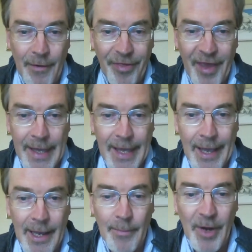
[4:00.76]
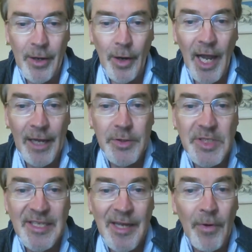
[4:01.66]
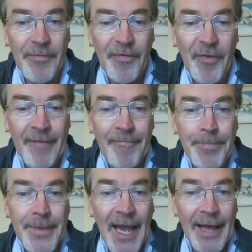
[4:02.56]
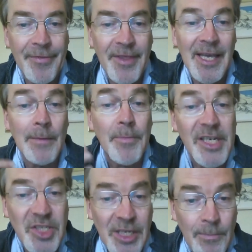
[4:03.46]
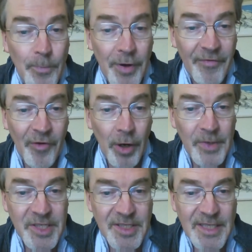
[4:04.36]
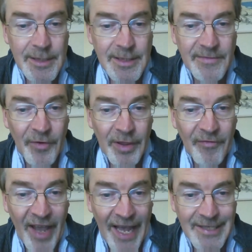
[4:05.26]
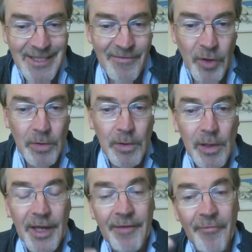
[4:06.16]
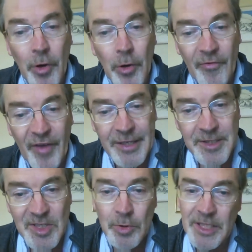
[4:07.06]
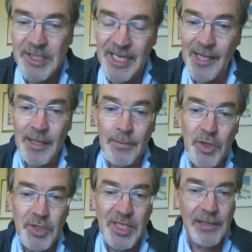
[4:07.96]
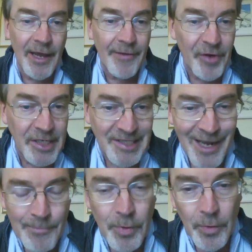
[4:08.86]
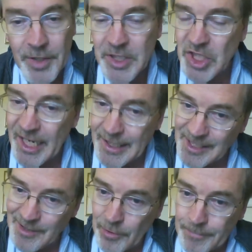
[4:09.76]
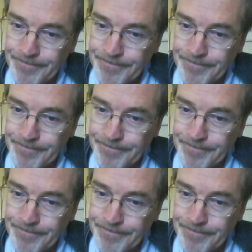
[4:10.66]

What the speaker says: thinking about how some of the commission performances for the festival involving storytelling and music, like, for example, the JSO